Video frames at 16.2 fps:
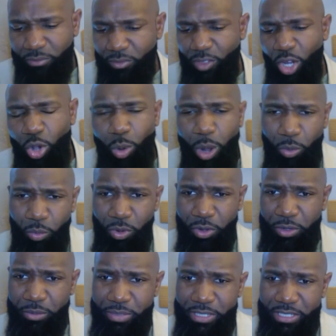oh, I
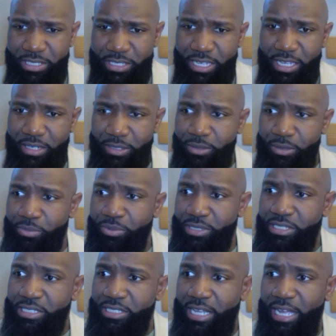want to be sad or
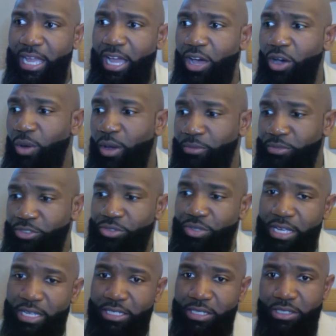depressed, like, oh, I'm
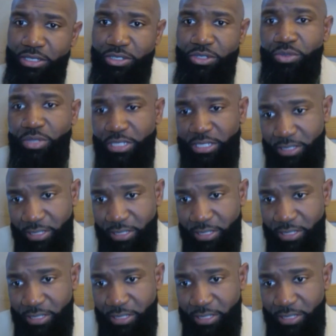trying to do this